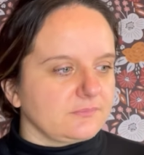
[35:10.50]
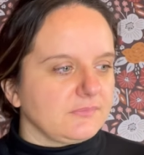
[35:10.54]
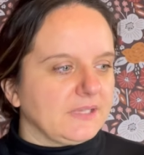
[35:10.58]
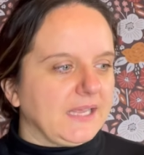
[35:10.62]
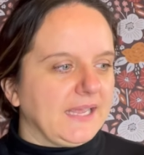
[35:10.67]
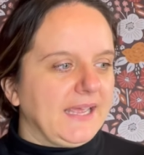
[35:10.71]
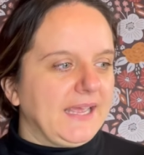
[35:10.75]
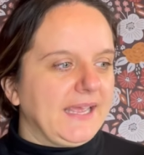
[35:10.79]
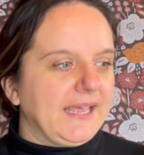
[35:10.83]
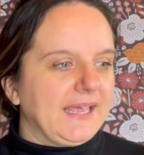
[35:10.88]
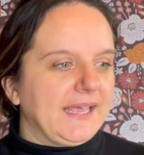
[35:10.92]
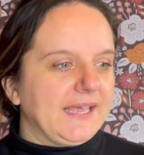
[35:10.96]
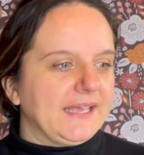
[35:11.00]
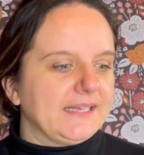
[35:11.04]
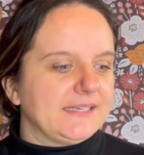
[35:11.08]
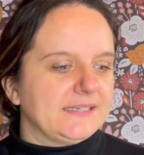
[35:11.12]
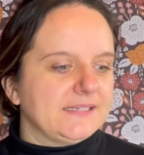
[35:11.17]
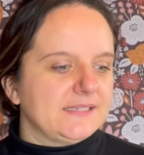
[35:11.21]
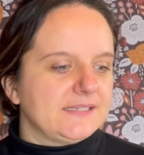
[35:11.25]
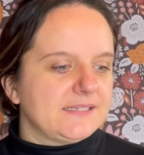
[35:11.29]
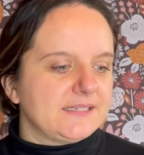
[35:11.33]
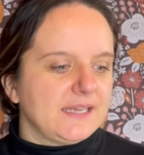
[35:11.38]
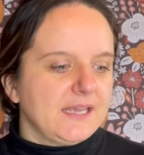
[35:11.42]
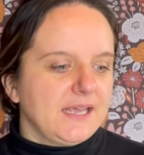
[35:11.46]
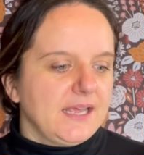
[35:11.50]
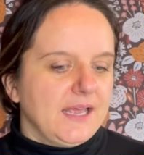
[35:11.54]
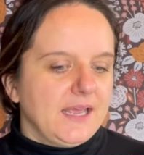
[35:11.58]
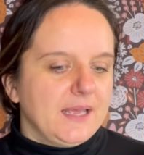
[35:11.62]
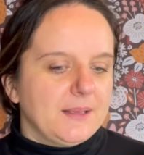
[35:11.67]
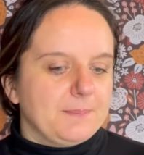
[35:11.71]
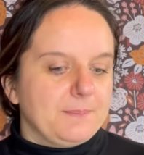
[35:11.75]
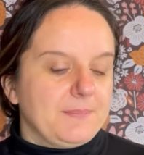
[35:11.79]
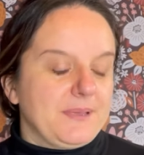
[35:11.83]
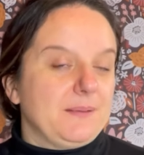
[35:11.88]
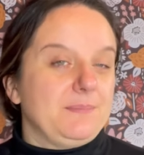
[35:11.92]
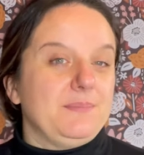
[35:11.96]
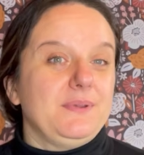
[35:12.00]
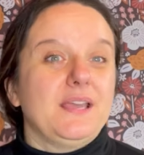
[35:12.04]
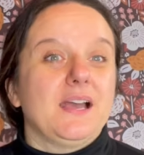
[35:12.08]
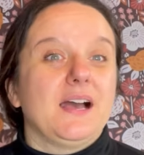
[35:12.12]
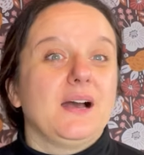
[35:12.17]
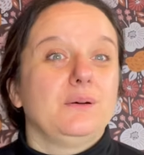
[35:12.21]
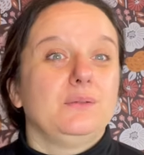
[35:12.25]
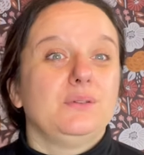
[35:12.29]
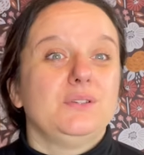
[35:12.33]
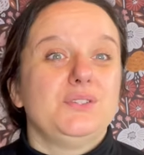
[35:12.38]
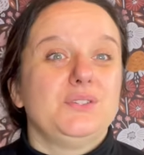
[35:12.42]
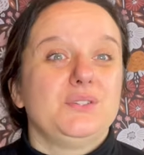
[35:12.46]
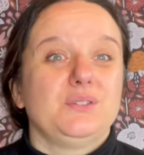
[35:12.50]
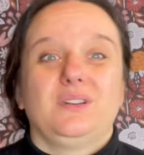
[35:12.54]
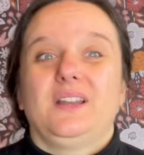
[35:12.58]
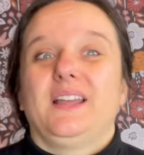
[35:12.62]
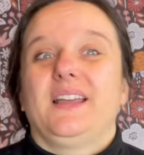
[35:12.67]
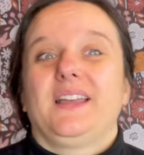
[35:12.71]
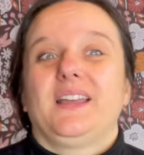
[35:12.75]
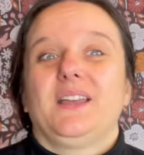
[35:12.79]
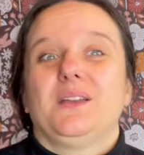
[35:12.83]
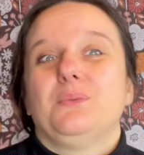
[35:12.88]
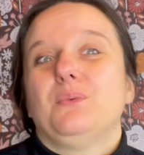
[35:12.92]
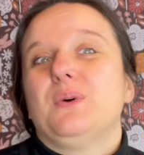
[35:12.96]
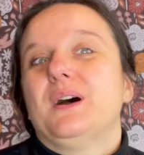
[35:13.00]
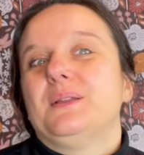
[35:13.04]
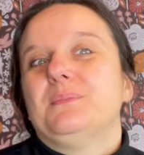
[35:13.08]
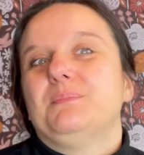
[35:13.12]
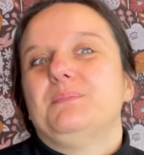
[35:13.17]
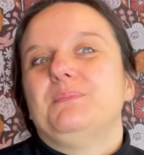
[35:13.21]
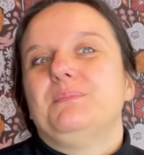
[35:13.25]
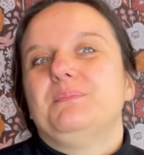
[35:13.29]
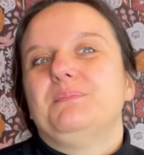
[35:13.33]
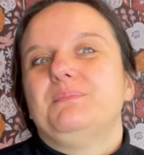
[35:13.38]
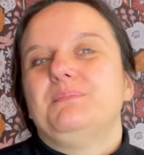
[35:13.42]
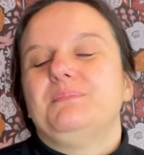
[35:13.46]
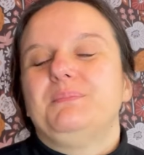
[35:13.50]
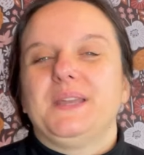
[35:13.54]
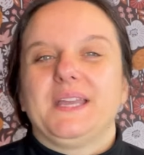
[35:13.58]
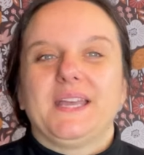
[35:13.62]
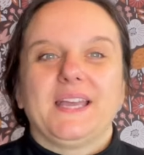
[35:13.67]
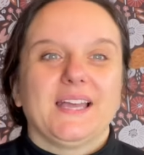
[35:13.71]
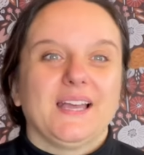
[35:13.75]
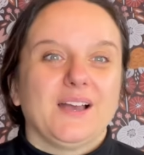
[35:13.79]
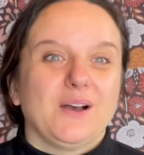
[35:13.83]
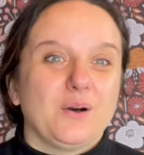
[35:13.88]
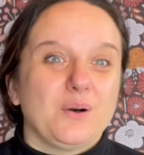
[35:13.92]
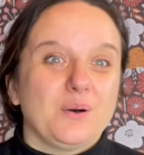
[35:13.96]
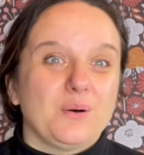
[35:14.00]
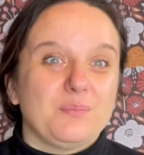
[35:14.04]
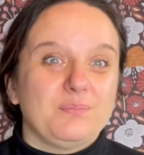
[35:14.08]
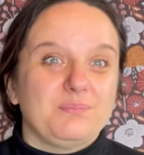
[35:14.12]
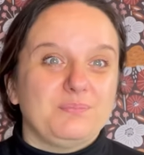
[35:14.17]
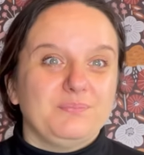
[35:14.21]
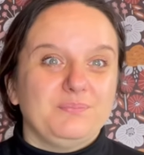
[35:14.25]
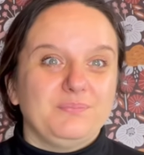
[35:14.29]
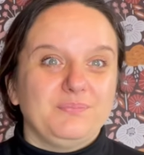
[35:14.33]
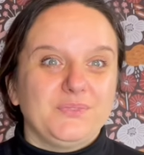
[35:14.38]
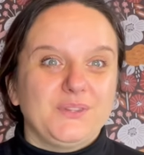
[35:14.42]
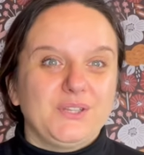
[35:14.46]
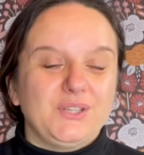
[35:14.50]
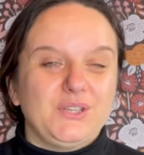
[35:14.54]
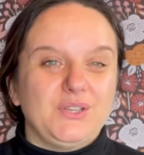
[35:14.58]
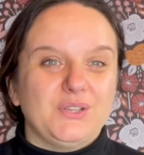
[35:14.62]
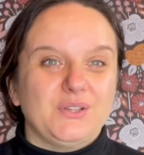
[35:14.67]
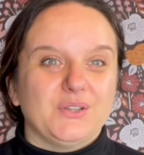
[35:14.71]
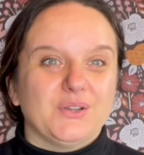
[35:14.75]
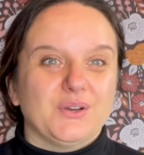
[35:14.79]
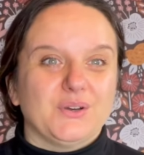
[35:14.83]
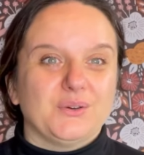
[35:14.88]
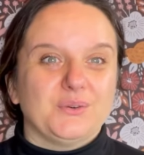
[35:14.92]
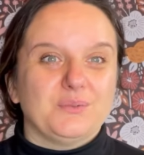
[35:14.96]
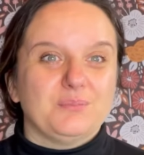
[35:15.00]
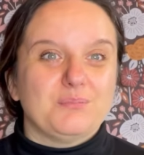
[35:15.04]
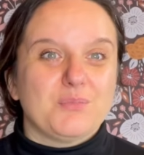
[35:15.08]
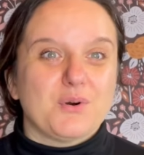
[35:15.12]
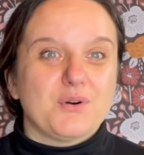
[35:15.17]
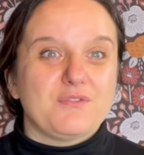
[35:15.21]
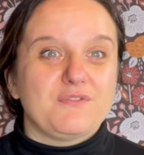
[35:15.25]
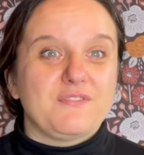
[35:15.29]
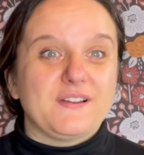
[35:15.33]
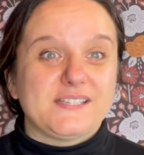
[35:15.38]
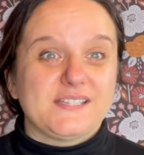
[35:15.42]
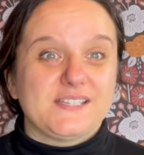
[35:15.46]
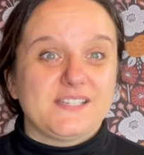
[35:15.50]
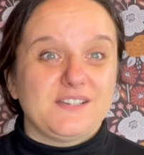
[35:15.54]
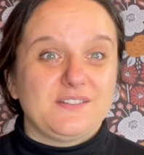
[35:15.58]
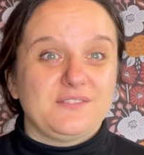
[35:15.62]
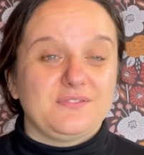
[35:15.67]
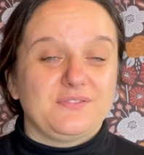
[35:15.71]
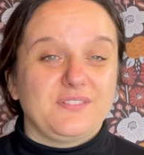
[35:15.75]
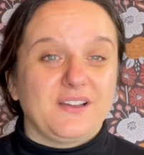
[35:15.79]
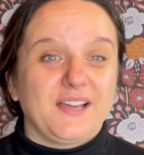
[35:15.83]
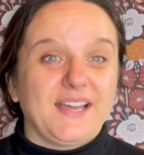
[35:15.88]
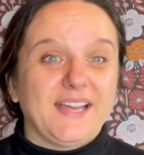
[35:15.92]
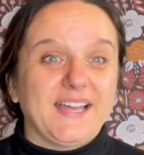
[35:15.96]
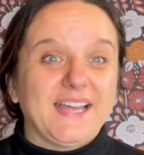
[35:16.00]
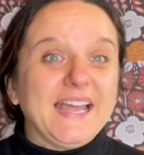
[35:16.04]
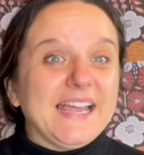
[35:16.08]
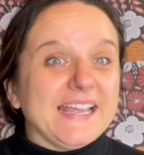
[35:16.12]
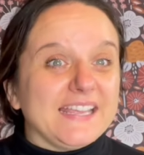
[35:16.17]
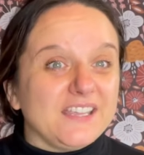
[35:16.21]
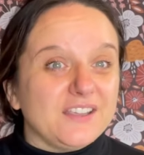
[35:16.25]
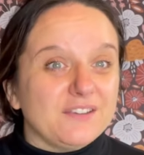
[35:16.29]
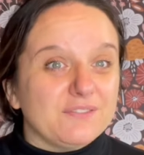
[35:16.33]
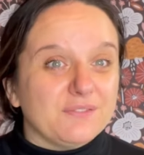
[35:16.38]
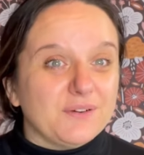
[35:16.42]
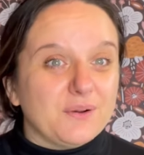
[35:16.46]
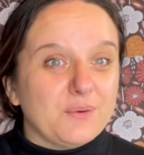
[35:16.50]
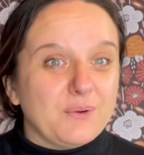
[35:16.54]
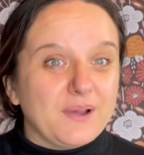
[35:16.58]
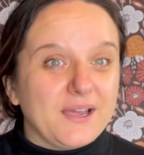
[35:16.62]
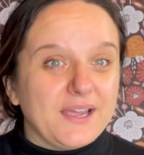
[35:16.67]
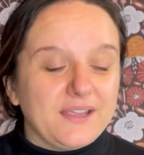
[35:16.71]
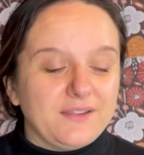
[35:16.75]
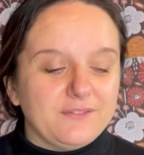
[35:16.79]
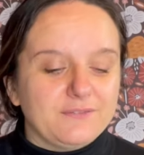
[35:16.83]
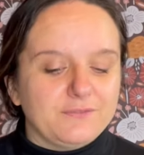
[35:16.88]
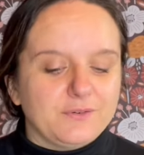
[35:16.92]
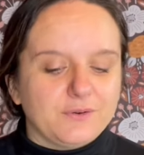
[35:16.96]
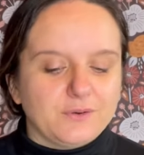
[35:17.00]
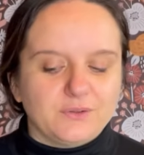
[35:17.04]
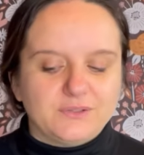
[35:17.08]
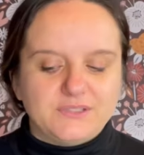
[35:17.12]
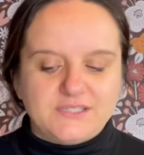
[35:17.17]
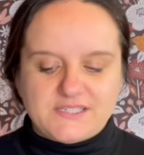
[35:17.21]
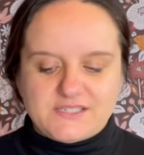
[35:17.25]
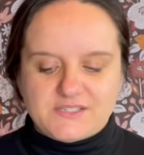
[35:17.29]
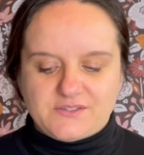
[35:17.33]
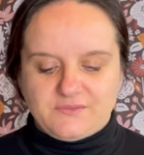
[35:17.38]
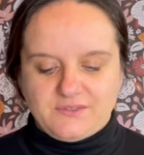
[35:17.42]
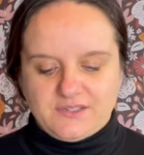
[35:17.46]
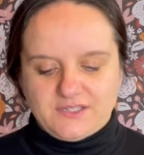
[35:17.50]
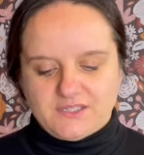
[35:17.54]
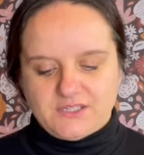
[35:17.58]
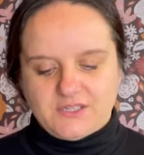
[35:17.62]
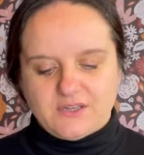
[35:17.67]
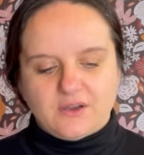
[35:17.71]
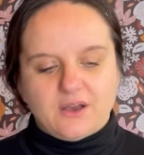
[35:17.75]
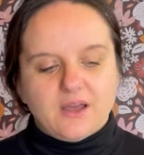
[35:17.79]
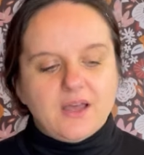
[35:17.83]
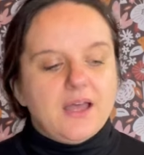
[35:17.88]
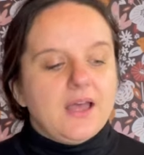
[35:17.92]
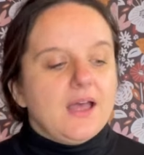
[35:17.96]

and maybe I will do like a one bigger or, you know, more festive a giveaway for this video.